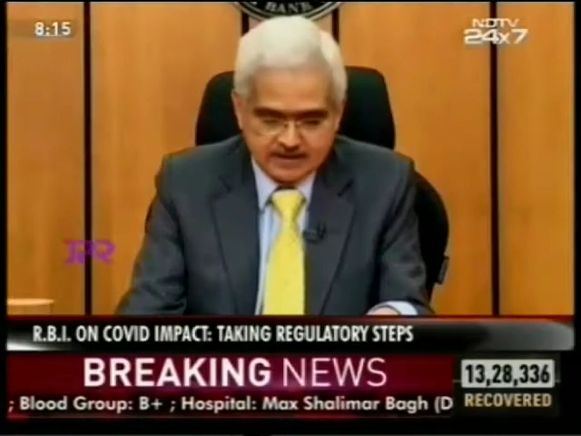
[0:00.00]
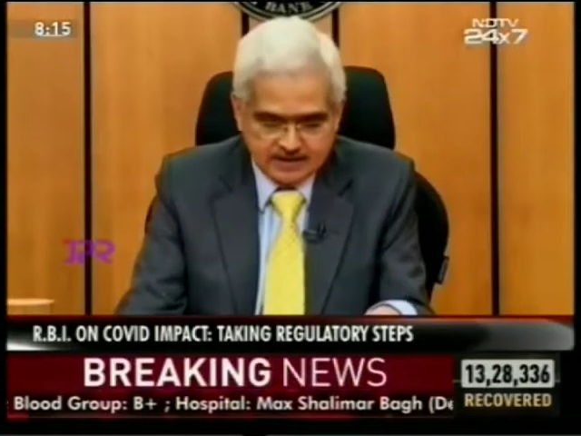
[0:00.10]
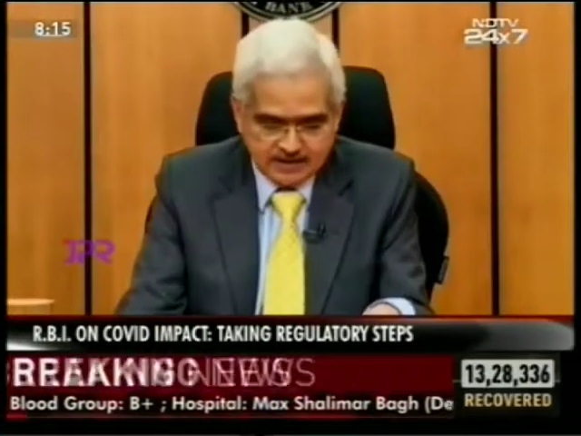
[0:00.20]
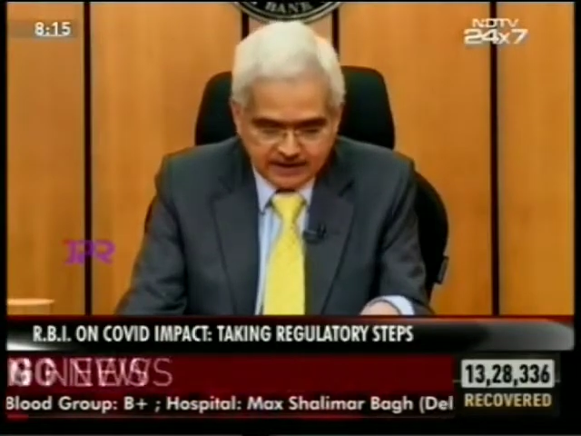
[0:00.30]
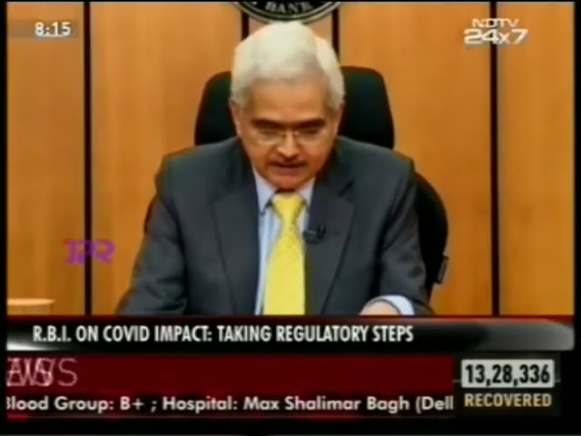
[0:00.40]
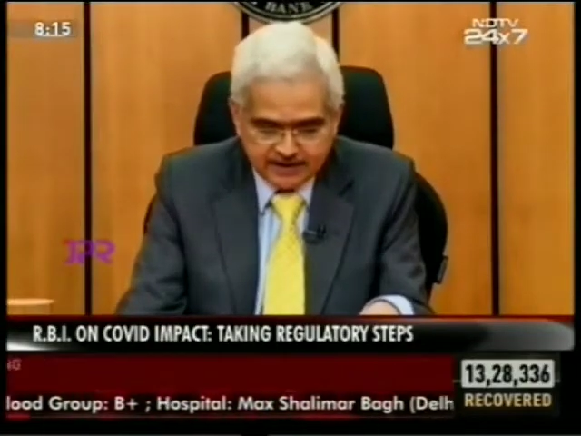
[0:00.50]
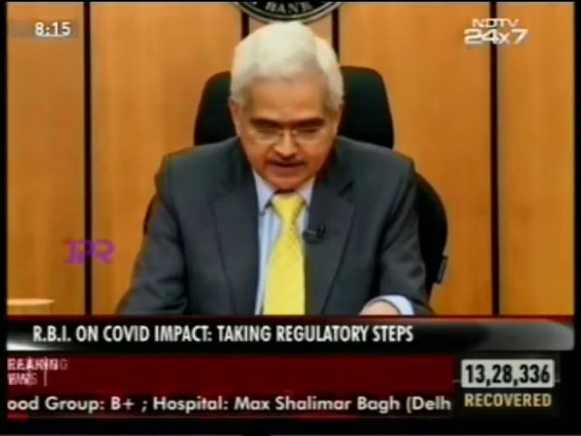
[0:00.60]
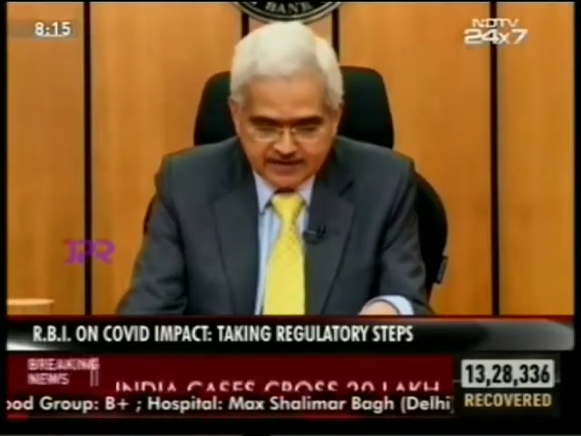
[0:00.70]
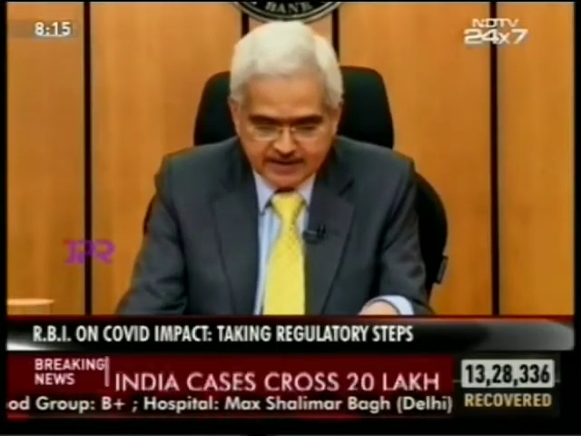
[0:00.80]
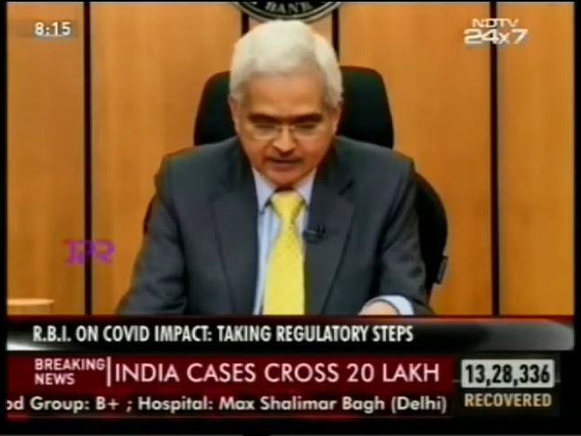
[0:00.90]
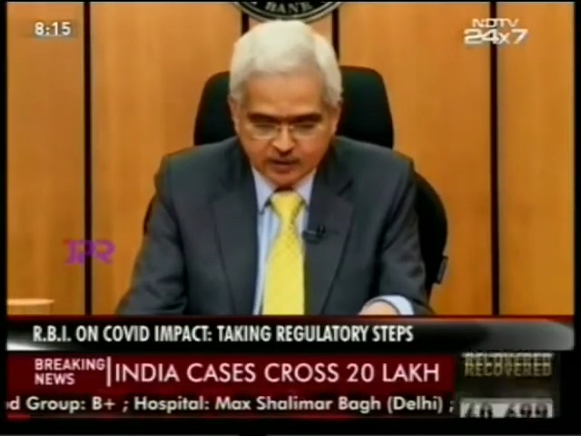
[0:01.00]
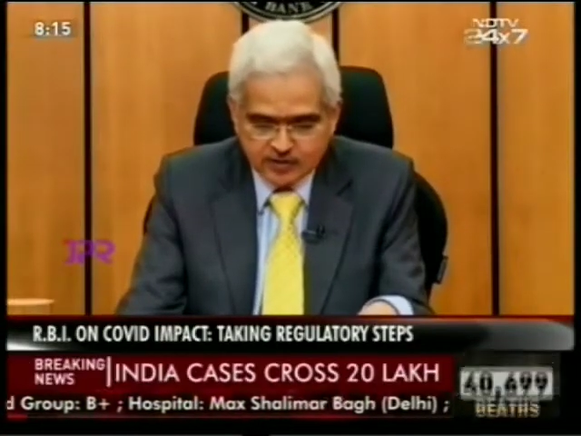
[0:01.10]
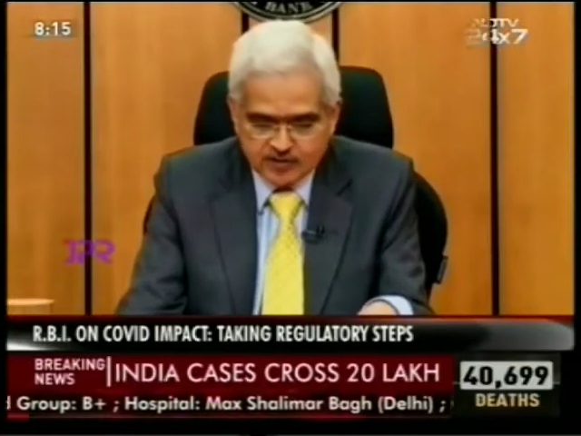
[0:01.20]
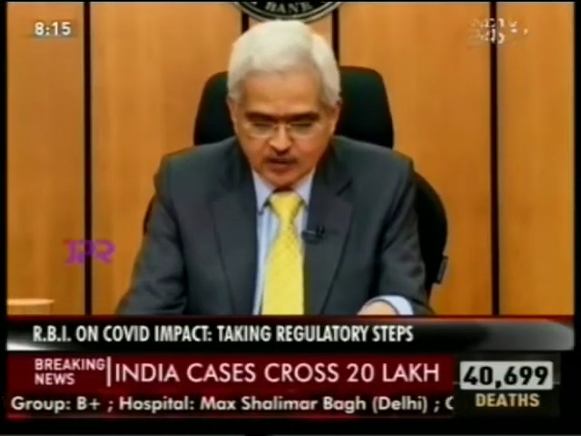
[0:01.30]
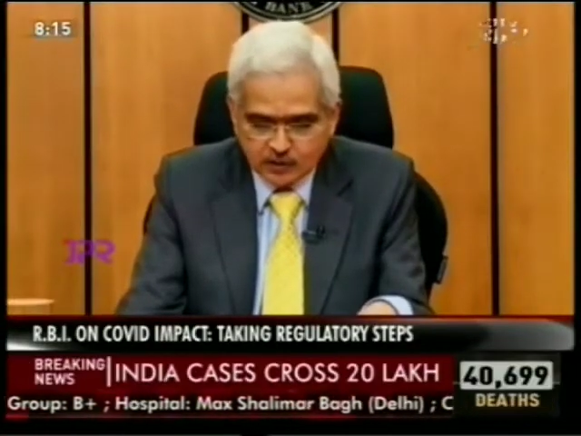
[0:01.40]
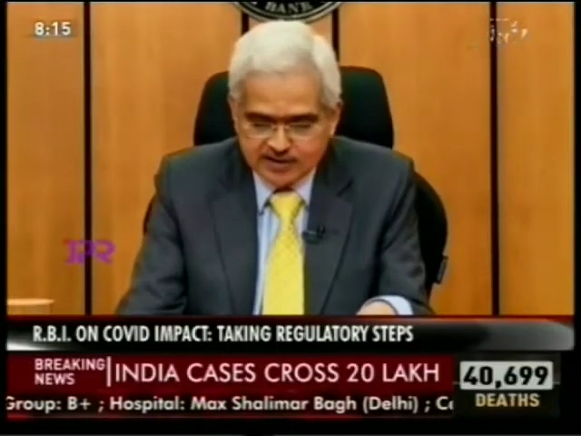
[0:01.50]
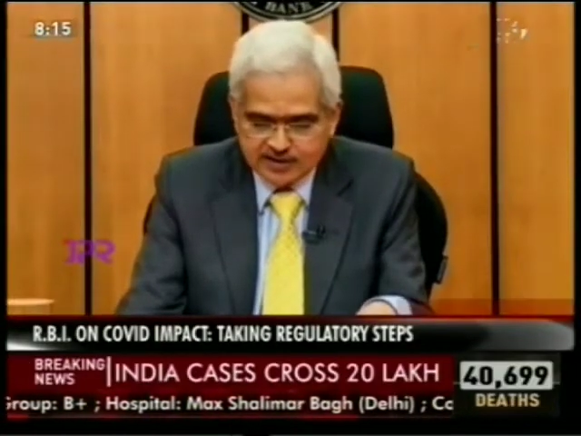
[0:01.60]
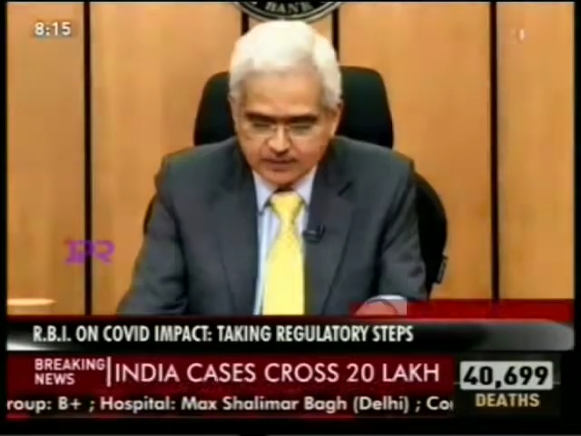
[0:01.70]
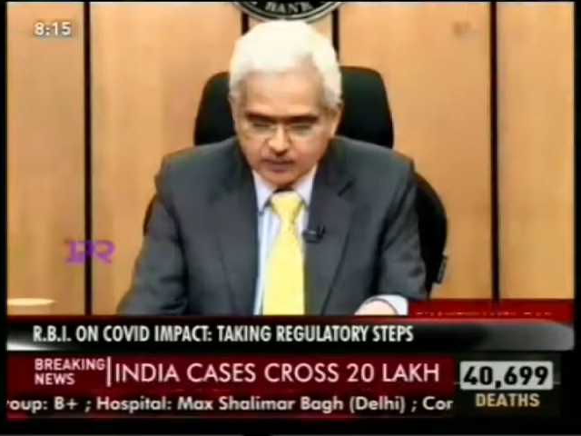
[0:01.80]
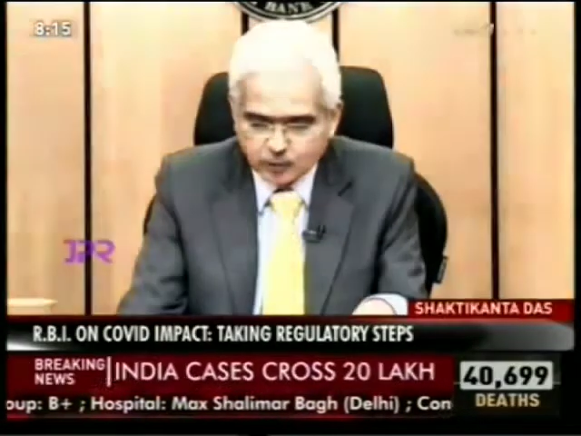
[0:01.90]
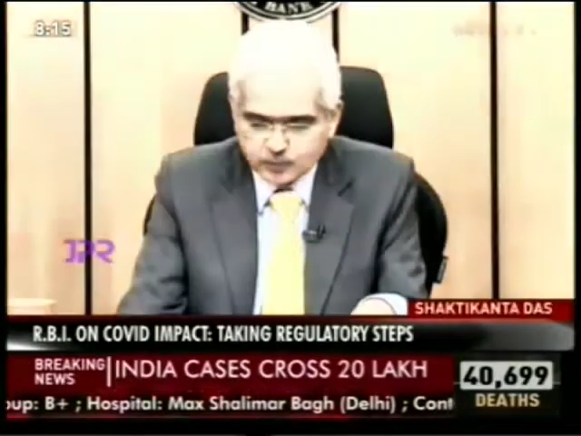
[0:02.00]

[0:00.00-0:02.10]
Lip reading: were evident across all